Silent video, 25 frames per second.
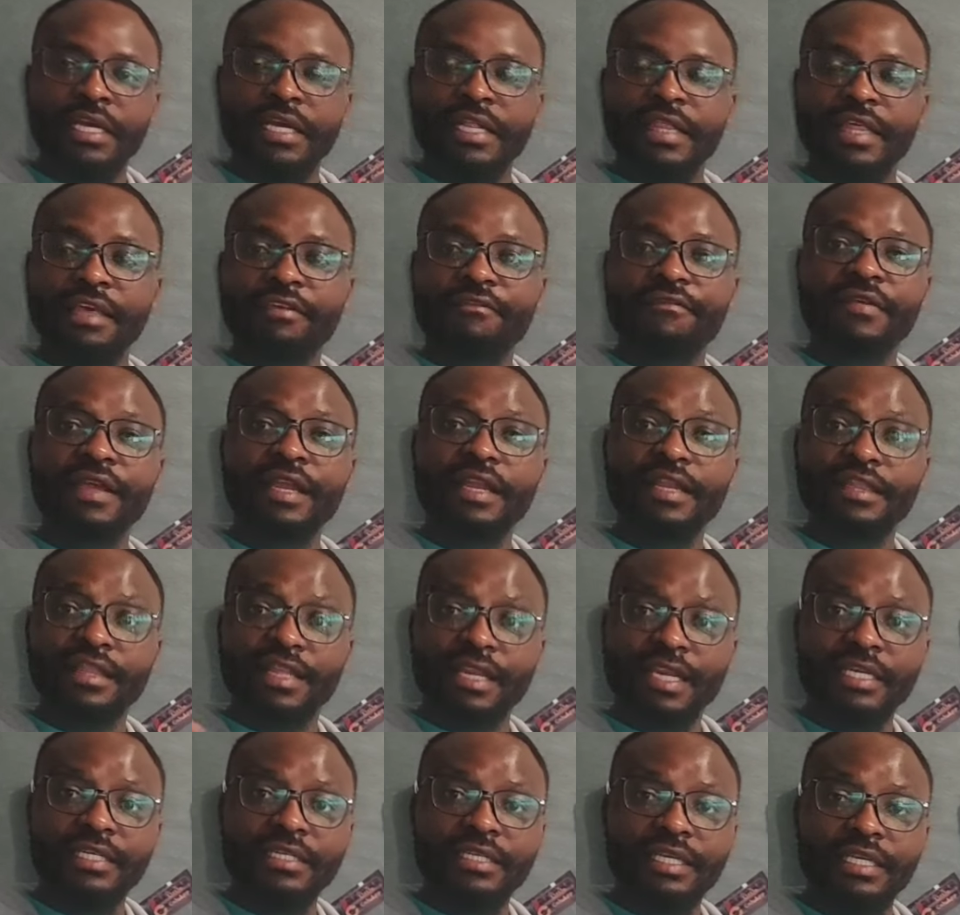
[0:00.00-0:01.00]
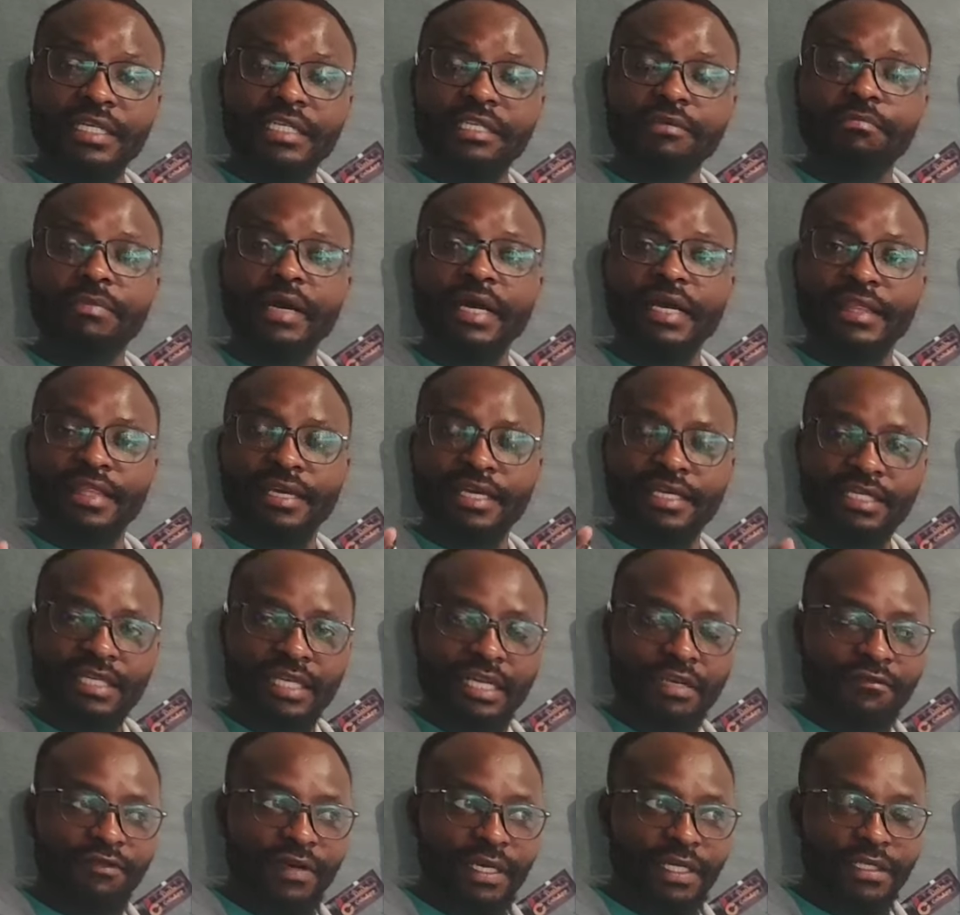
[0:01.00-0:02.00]
they feel threatened by the
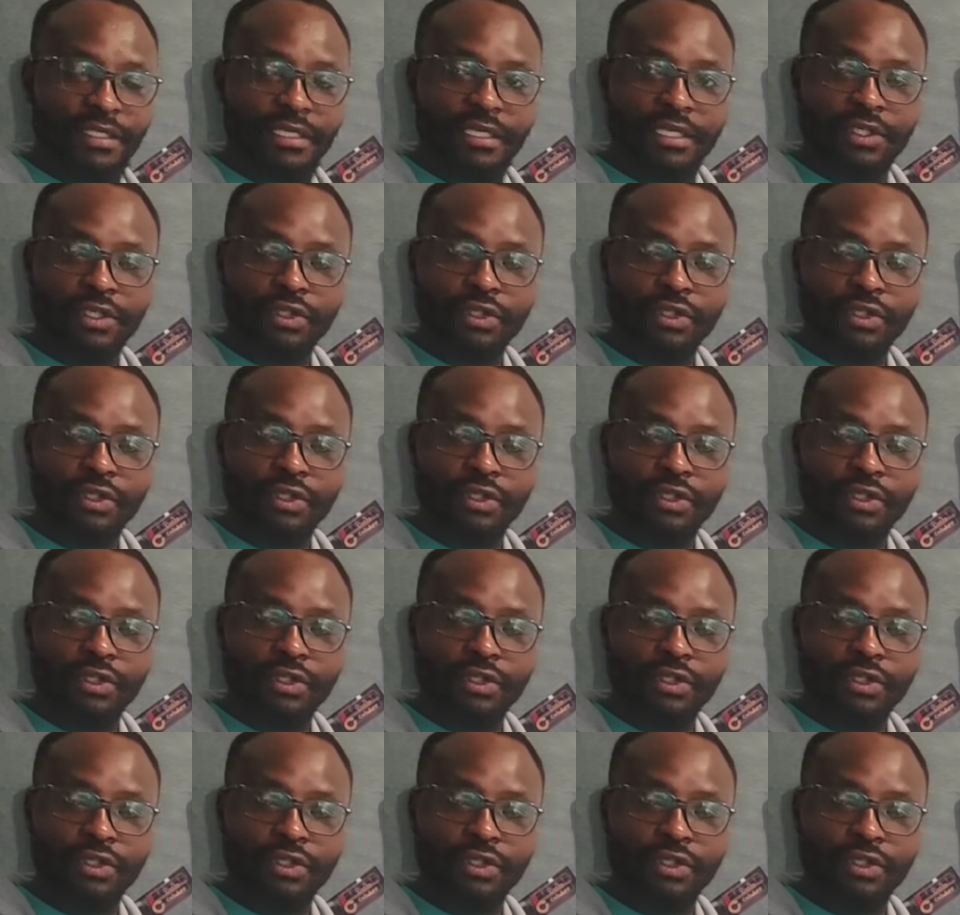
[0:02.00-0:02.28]
drivers.